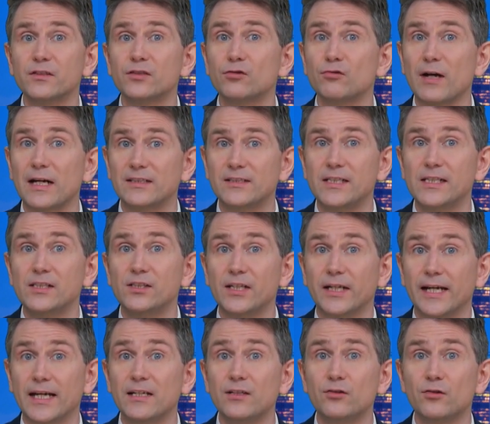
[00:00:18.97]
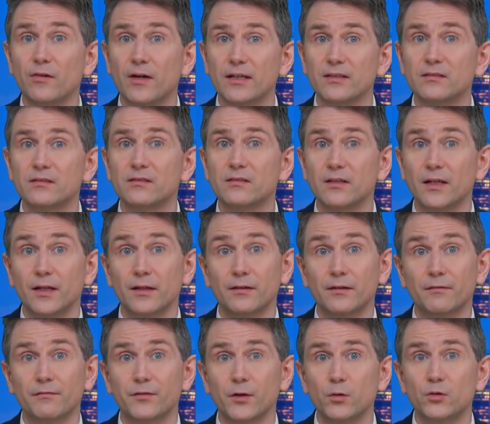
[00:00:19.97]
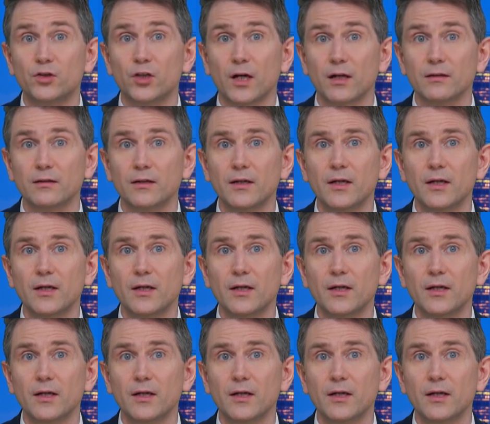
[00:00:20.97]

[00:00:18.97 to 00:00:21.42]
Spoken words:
strategic interests in the future.